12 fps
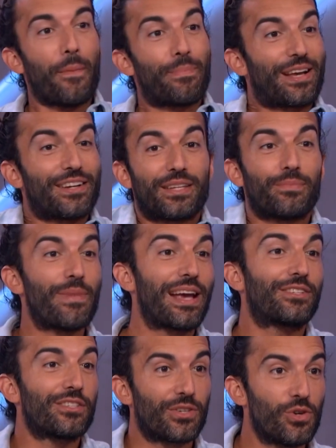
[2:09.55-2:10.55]
Because it
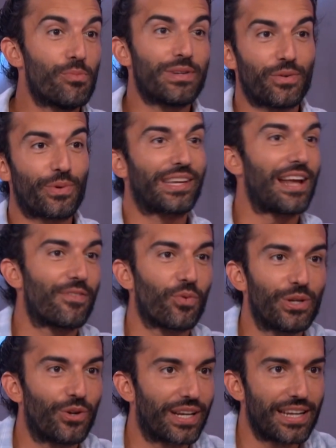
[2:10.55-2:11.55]
makes us human and we can have a
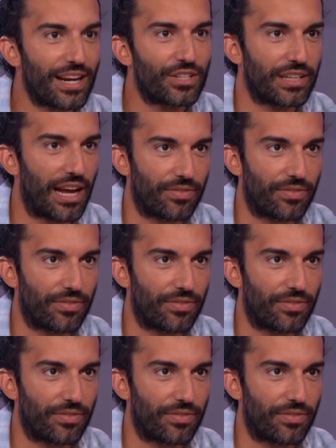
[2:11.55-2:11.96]
real connection. After.